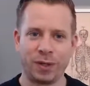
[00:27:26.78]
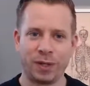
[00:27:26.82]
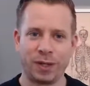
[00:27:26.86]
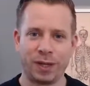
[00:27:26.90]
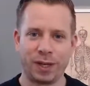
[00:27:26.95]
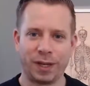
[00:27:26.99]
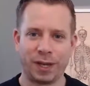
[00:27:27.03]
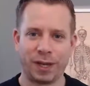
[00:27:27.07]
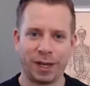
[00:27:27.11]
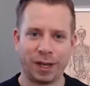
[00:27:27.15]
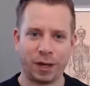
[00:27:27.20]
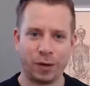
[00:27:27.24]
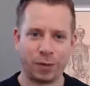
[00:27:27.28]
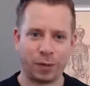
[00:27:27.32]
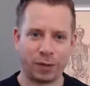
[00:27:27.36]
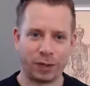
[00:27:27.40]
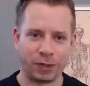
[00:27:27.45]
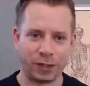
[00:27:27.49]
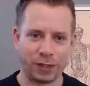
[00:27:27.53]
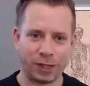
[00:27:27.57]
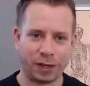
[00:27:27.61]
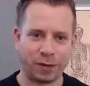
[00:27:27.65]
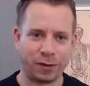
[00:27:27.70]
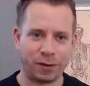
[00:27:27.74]

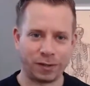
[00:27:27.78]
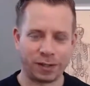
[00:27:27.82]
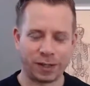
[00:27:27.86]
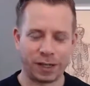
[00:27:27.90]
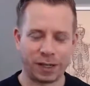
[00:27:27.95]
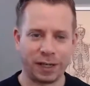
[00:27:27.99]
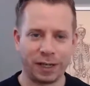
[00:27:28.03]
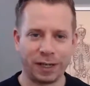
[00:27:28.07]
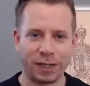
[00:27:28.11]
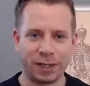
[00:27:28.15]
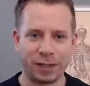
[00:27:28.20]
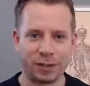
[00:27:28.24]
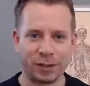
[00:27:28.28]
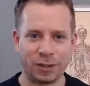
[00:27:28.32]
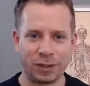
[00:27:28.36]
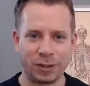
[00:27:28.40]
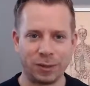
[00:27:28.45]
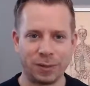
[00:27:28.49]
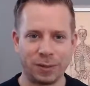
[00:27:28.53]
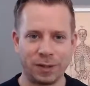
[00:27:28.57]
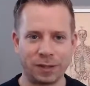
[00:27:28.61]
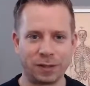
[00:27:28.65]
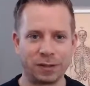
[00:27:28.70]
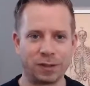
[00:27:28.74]
which there is a link to
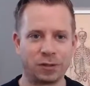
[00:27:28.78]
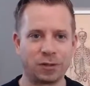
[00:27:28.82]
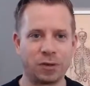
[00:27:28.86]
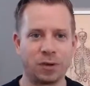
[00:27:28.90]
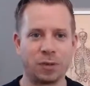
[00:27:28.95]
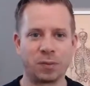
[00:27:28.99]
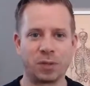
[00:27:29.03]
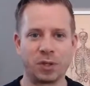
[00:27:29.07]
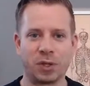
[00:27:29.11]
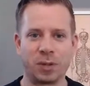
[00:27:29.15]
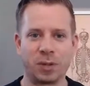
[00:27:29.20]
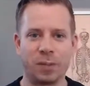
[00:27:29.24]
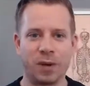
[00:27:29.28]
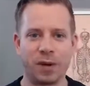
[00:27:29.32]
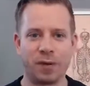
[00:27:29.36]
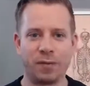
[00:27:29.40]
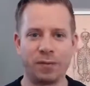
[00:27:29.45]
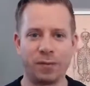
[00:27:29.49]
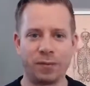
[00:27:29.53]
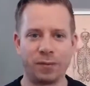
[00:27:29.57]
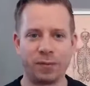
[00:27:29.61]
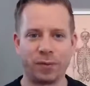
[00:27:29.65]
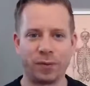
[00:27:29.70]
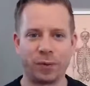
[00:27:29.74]
in the description above
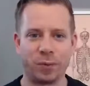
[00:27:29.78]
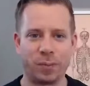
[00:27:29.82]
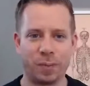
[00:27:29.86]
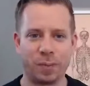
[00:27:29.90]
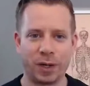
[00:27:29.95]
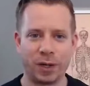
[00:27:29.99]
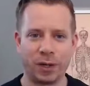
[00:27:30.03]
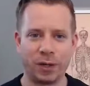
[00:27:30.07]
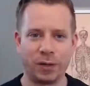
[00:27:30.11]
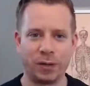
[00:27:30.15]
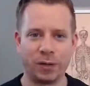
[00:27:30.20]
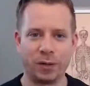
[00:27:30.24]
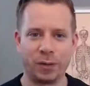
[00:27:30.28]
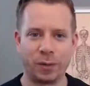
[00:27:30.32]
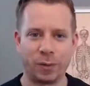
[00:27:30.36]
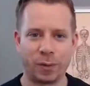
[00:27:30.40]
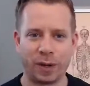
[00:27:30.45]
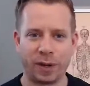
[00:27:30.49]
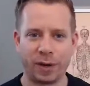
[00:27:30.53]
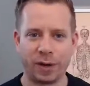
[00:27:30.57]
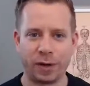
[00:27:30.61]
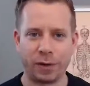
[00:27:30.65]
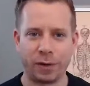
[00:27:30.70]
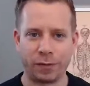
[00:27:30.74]
or below or
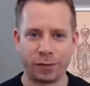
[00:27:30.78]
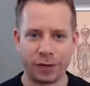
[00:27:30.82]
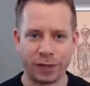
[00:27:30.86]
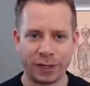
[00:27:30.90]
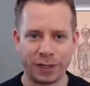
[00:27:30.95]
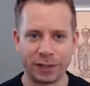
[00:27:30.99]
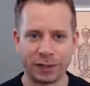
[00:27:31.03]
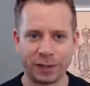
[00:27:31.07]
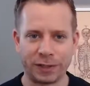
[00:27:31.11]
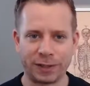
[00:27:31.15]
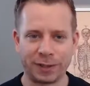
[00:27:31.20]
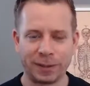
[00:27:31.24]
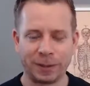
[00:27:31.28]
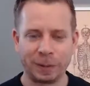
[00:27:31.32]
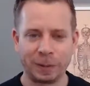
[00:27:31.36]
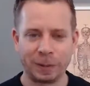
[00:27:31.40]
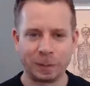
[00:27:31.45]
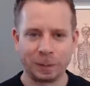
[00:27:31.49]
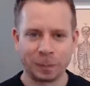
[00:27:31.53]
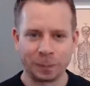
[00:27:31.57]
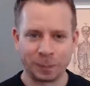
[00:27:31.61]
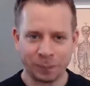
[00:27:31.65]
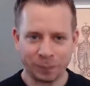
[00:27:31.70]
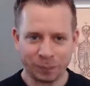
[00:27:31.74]
wherever it is.
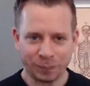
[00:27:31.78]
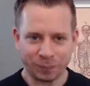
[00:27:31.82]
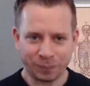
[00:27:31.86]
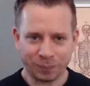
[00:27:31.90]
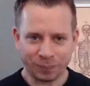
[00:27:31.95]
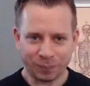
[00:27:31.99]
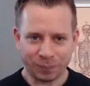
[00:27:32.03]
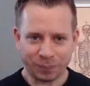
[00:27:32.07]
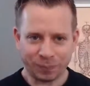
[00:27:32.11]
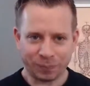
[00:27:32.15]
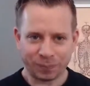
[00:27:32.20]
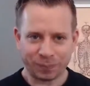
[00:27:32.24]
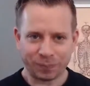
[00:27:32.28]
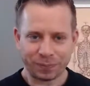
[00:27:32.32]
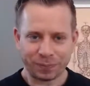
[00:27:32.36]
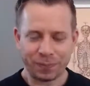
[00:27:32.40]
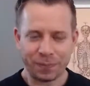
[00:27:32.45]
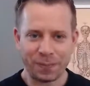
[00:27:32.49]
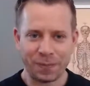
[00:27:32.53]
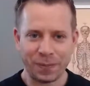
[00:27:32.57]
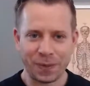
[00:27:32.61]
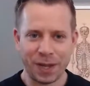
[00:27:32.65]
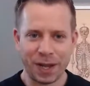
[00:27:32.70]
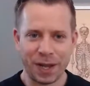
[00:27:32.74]

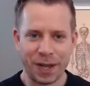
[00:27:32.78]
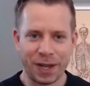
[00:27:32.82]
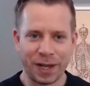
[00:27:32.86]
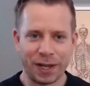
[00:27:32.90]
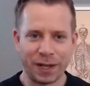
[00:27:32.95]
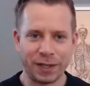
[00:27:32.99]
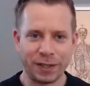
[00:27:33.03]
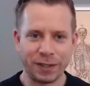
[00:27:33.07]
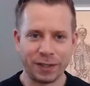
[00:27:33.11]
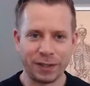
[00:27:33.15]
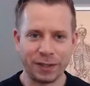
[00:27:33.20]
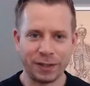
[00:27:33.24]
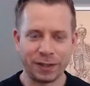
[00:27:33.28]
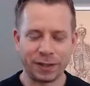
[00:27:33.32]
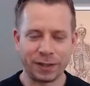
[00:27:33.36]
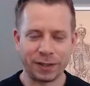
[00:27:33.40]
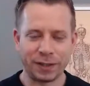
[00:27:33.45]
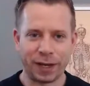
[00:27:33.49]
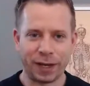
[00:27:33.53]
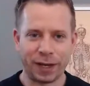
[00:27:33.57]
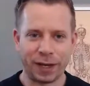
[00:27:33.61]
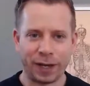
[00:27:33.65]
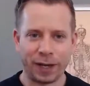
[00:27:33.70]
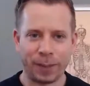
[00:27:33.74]
And
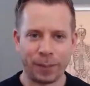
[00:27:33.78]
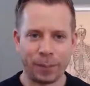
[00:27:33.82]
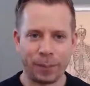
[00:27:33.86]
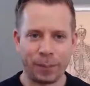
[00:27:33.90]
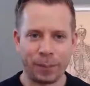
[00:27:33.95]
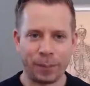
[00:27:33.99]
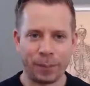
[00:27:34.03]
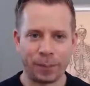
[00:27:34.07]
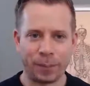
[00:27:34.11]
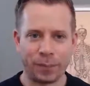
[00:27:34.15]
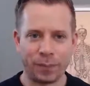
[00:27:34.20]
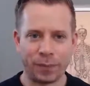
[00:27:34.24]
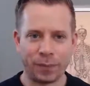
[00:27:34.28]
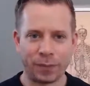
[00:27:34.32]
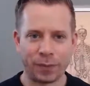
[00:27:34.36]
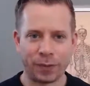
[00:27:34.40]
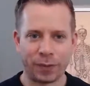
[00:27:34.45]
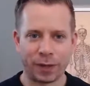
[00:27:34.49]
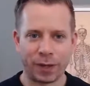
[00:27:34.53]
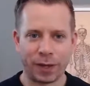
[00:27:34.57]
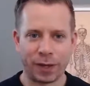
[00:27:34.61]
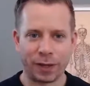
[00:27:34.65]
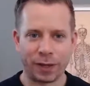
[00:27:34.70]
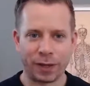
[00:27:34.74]

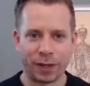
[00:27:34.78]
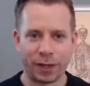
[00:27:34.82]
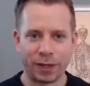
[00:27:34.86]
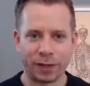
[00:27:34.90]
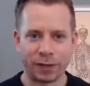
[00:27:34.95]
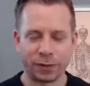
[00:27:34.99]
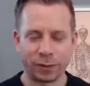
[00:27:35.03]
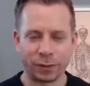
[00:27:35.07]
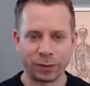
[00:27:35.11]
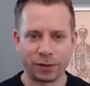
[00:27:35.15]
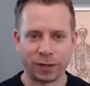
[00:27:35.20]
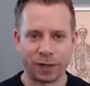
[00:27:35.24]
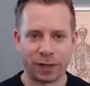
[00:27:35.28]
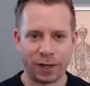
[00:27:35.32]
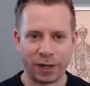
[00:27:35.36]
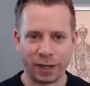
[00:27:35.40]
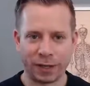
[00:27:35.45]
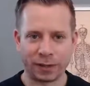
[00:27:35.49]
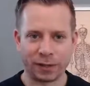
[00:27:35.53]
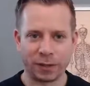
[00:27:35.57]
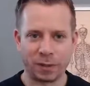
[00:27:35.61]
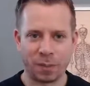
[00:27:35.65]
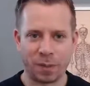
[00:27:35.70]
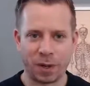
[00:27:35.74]
there's also a link
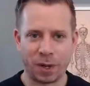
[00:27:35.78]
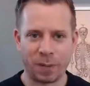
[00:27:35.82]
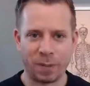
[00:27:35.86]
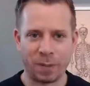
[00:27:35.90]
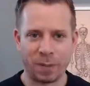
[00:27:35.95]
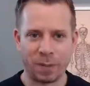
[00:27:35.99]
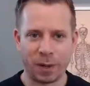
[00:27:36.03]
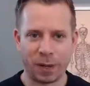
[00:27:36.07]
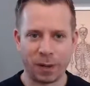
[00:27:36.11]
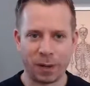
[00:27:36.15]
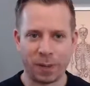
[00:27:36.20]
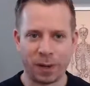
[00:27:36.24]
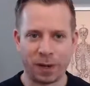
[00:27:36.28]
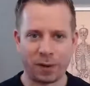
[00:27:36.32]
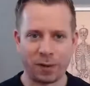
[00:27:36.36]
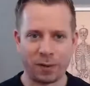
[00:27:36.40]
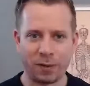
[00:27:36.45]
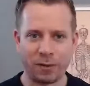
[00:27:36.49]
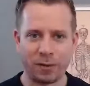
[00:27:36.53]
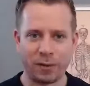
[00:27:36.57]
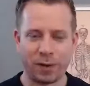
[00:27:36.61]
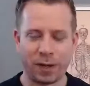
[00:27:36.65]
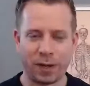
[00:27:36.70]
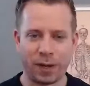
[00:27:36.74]
to my
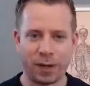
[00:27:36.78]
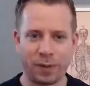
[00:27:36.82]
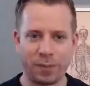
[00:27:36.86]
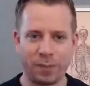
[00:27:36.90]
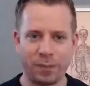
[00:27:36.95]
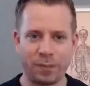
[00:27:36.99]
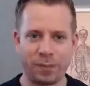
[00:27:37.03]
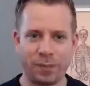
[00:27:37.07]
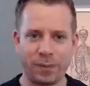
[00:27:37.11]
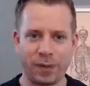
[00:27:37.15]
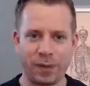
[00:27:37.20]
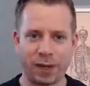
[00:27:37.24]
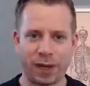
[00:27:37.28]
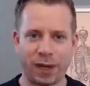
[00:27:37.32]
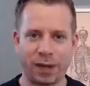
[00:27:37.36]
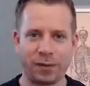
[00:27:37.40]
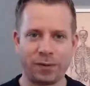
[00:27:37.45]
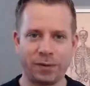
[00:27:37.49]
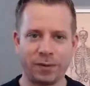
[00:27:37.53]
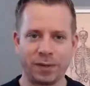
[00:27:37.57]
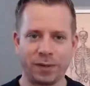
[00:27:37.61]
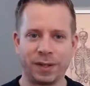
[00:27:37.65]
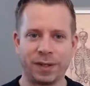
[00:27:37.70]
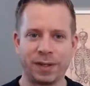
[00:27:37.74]
PayPal
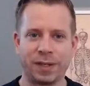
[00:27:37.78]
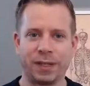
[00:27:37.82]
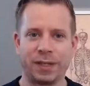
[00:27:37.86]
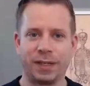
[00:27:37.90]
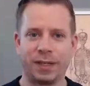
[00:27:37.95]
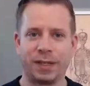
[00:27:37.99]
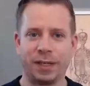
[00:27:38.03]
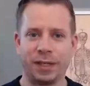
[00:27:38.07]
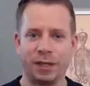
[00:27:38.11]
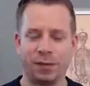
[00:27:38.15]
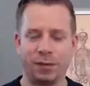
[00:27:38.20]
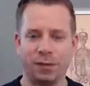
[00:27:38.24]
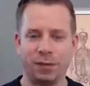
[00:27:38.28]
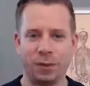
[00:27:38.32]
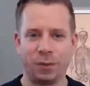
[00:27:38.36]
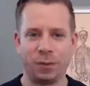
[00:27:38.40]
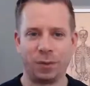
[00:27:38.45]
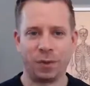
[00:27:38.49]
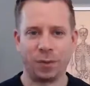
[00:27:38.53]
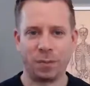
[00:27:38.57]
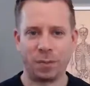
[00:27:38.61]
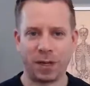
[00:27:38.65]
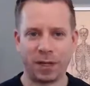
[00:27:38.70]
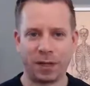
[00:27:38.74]
account. If you want
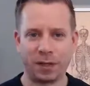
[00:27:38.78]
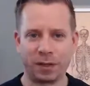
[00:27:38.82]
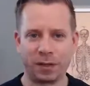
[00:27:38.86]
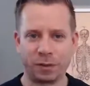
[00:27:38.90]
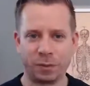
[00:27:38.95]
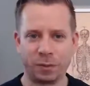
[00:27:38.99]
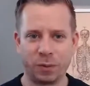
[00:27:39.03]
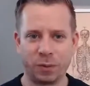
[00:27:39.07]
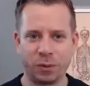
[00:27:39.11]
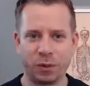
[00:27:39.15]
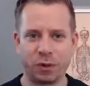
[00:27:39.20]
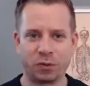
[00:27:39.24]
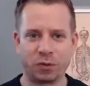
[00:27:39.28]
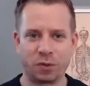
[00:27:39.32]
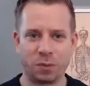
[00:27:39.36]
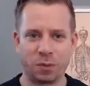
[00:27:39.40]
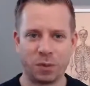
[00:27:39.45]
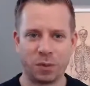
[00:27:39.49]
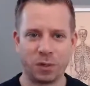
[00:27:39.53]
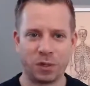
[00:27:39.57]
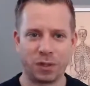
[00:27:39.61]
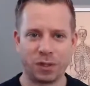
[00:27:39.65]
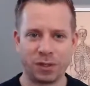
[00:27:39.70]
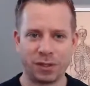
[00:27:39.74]
to make a small
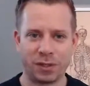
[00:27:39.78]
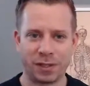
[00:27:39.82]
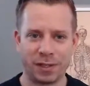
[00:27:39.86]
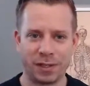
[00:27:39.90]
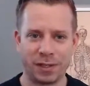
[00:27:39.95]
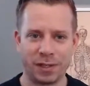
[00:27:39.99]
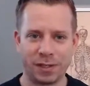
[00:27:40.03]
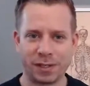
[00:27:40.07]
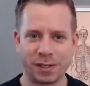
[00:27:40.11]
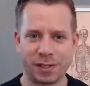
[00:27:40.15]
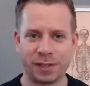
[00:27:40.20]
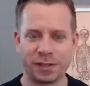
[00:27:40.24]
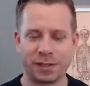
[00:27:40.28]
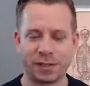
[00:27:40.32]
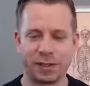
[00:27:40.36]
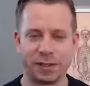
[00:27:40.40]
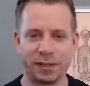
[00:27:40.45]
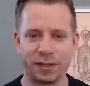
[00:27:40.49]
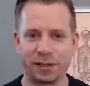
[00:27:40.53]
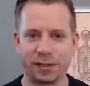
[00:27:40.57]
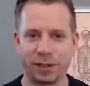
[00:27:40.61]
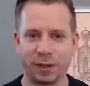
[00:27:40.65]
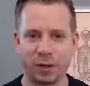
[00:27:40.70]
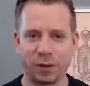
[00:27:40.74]
contribution to these
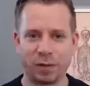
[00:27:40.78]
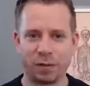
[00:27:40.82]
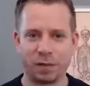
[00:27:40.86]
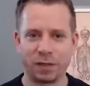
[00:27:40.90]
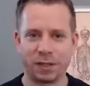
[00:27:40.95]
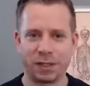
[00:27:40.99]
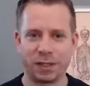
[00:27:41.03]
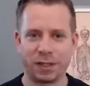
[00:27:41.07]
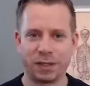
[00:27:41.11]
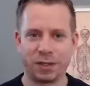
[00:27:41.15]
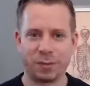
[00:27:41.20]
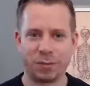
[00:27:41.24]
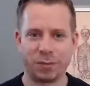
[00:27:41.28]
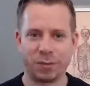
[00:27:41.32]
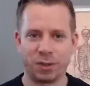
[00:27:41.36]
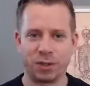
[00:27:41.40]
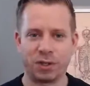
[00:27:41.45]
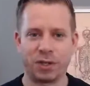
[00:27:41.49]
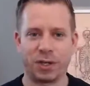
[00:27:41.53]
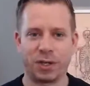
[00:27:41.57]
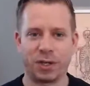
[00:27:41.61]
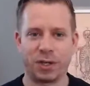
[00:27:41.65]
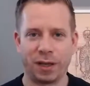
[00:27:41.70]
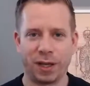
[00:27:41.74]
lessons, I obviously
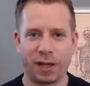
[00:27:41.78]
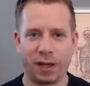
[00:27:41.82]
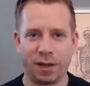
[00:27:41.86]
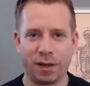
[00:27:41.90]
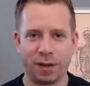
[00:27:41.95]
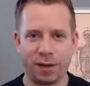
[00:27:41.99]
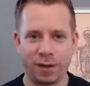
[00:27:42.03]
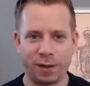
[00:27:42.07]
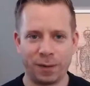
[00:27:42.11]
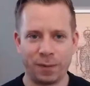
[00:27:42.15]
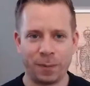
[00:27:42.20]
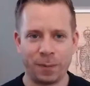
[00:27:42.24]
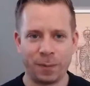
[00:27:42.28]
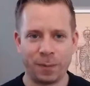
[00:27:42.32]
appreciate that a lot.